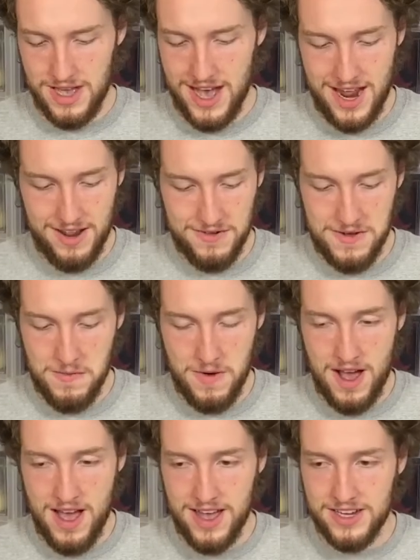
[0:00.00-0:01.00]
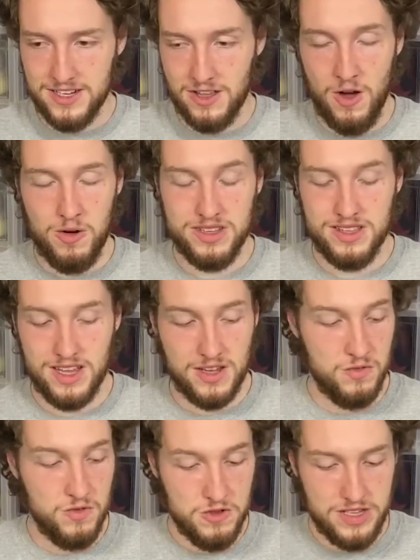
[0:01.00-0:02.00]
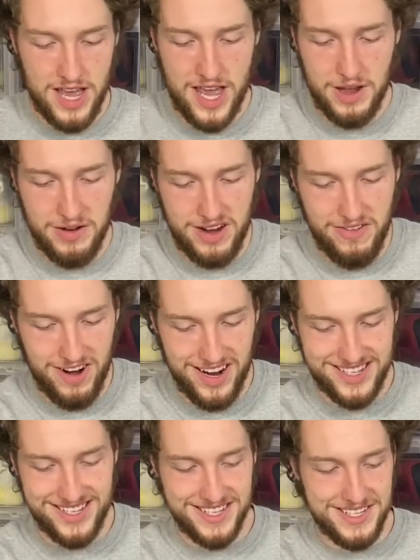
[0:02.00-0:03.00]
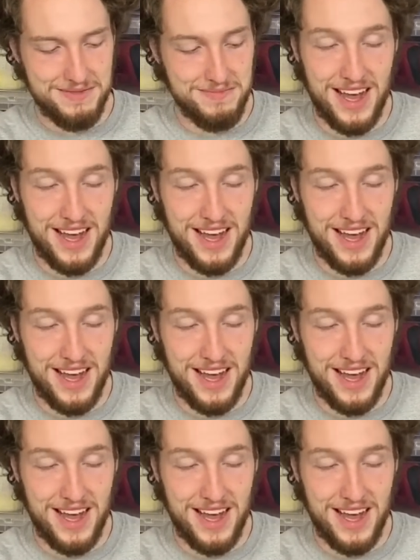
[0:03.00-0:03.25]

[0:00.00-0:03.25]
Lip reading: I don't know why, I just always think of Wu-Tang whenever I see them.